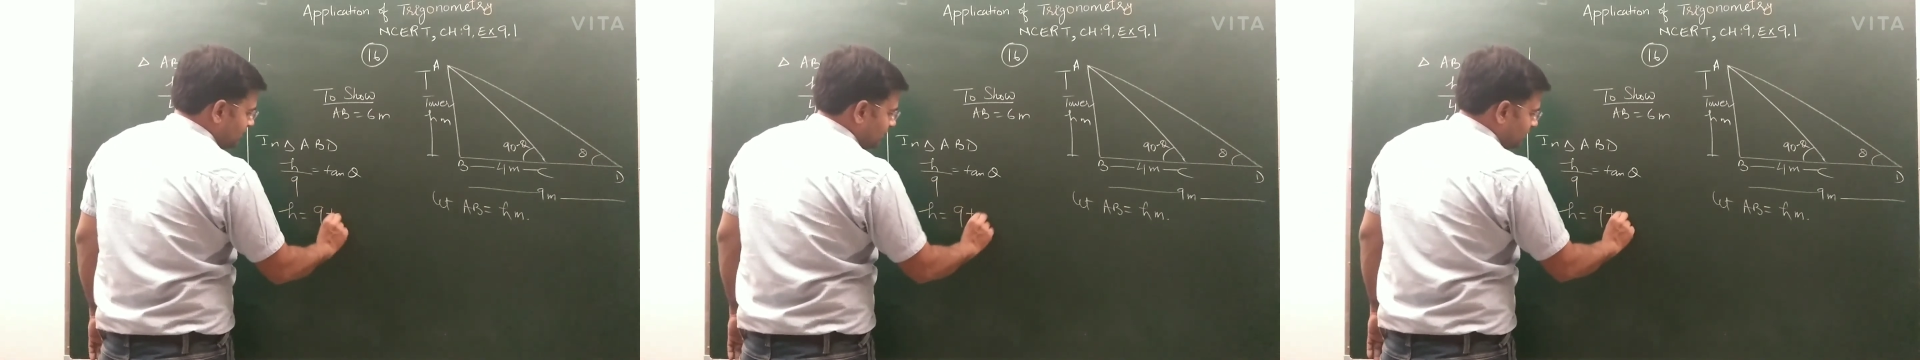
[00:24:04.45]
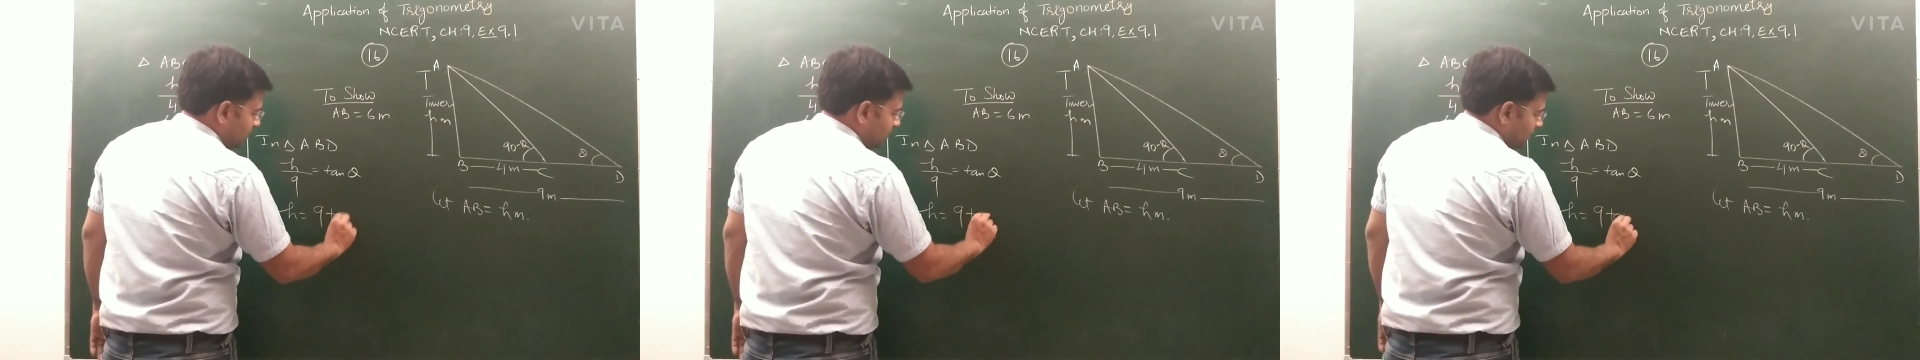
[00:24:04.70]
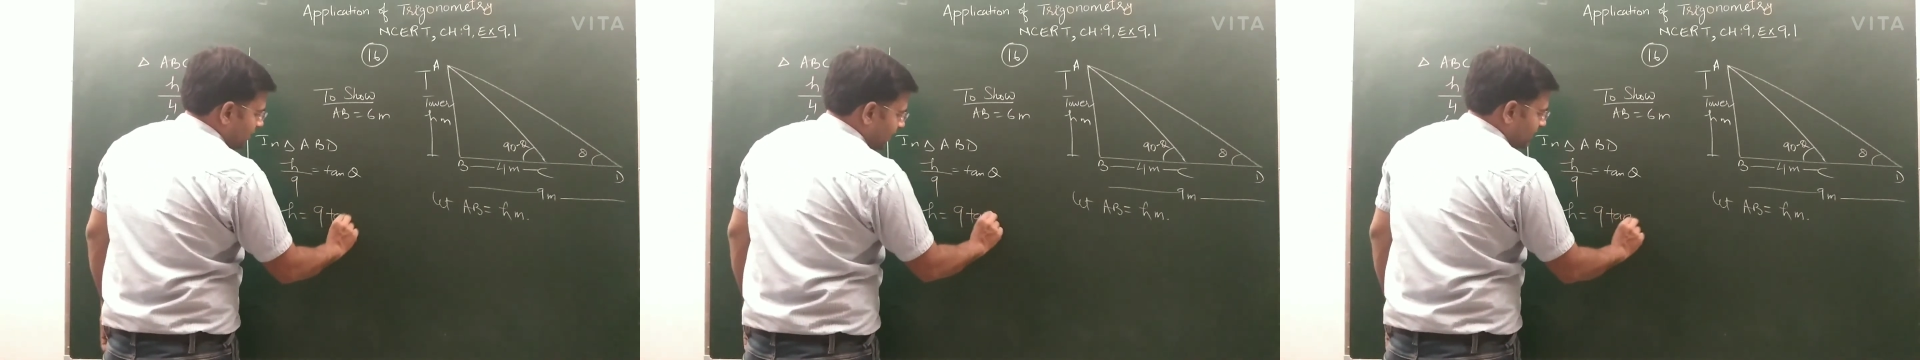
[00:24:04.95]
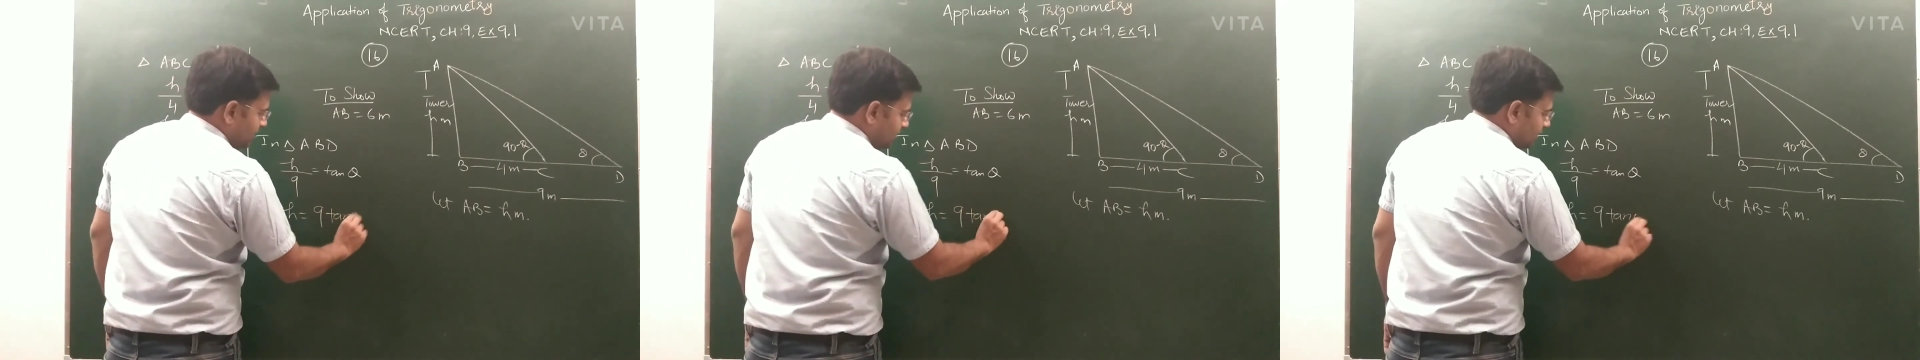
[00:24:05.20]
tan
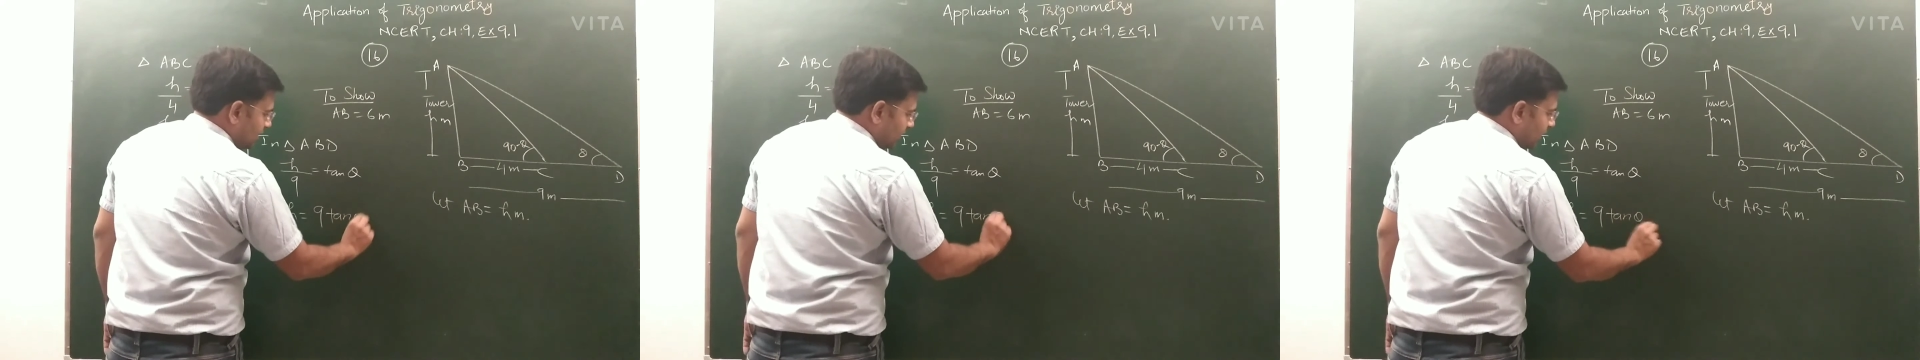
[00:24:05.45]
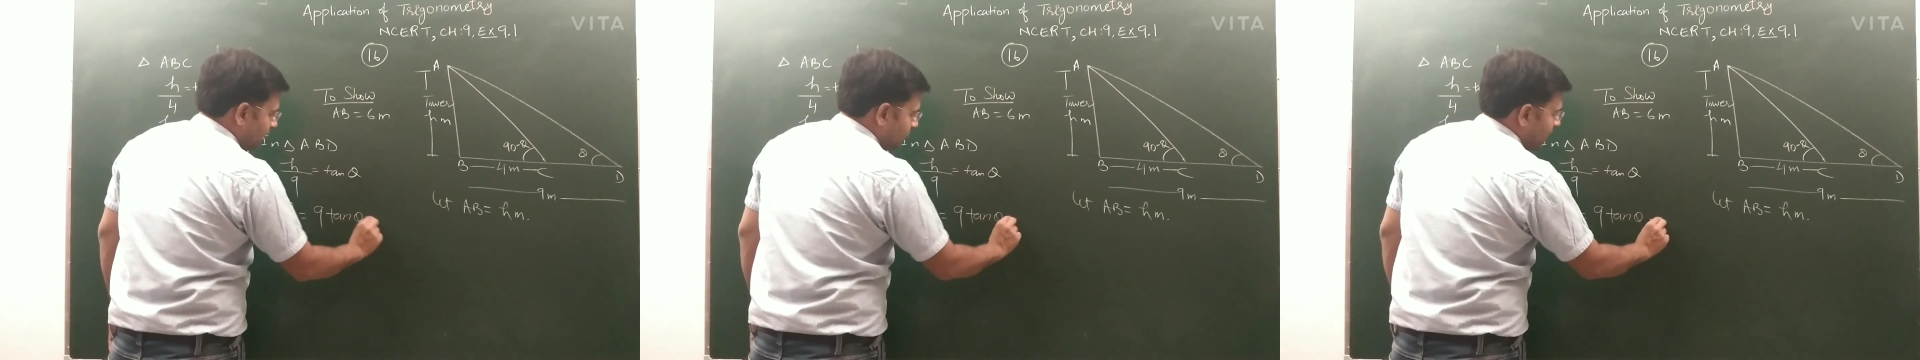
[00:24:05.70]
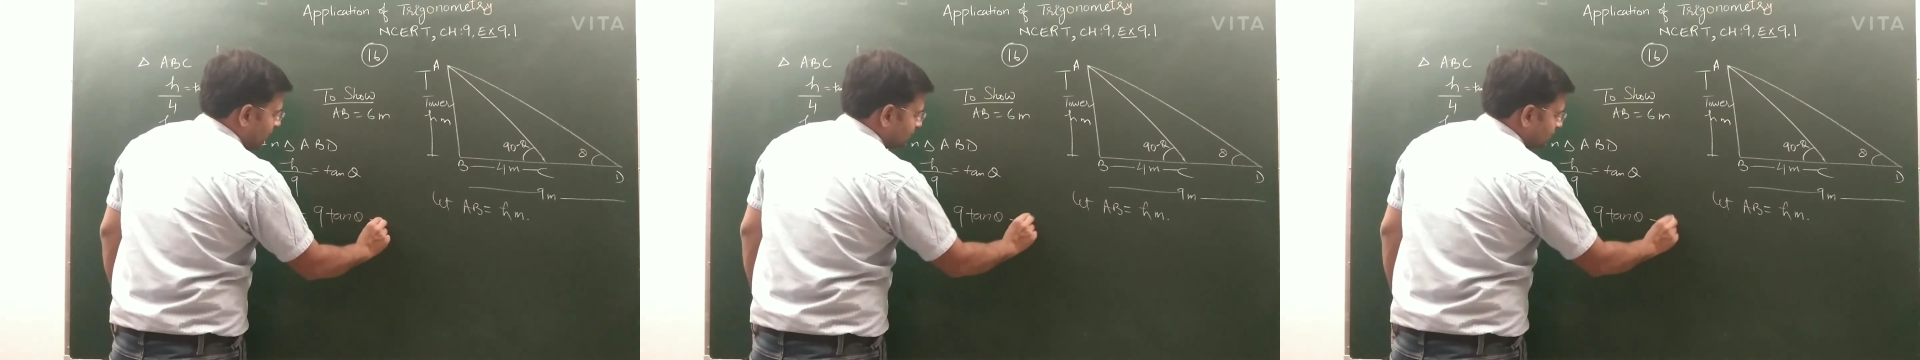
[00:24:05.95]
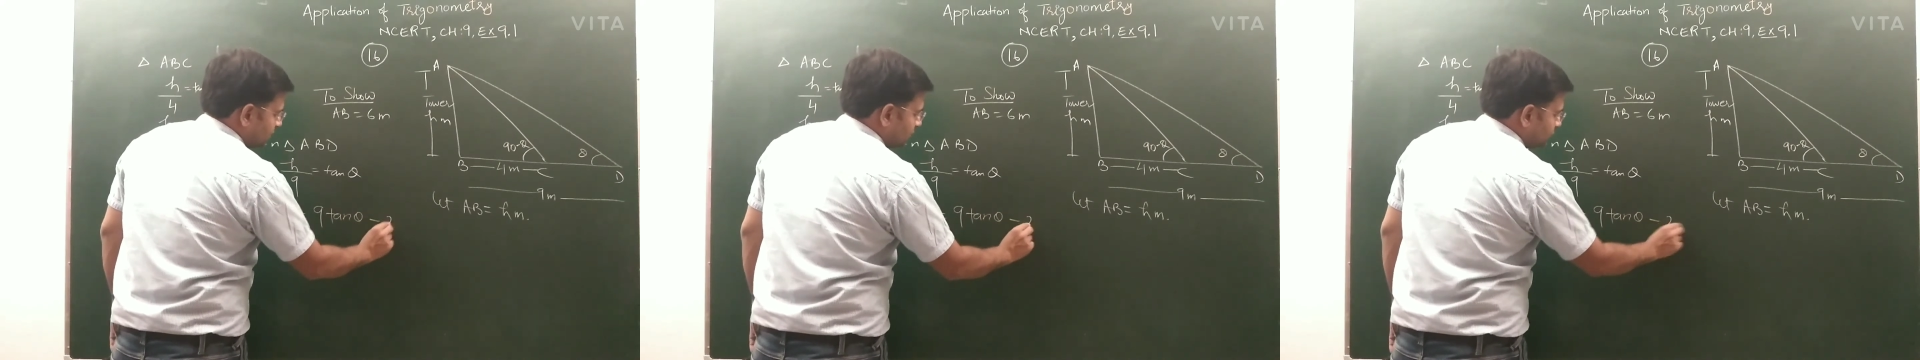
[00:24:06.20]
theta. Mark this
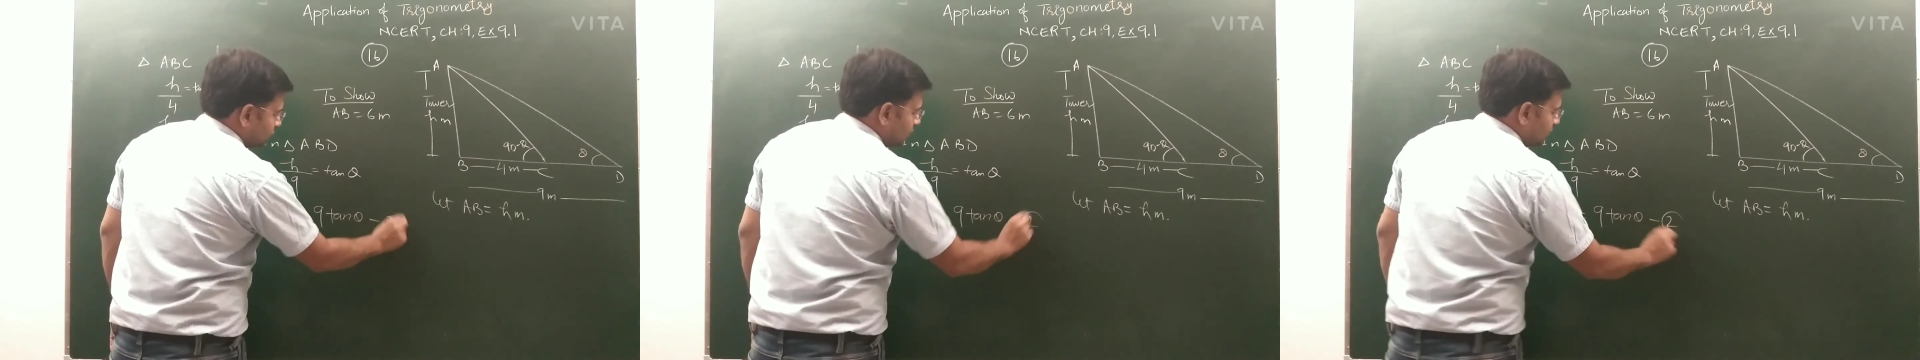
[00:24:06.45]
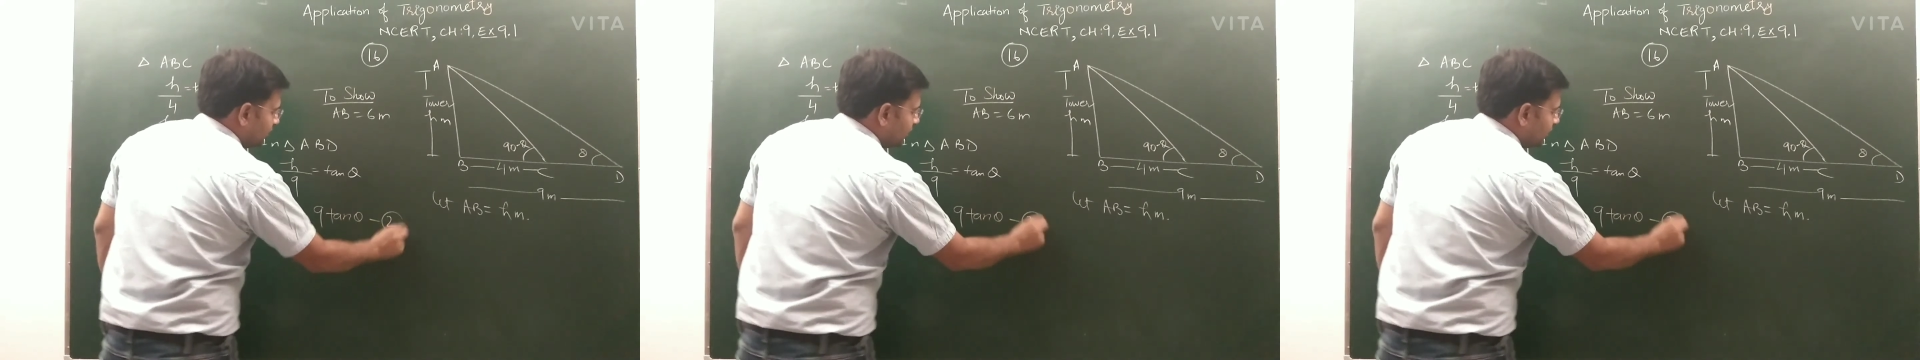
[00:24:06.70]
equation number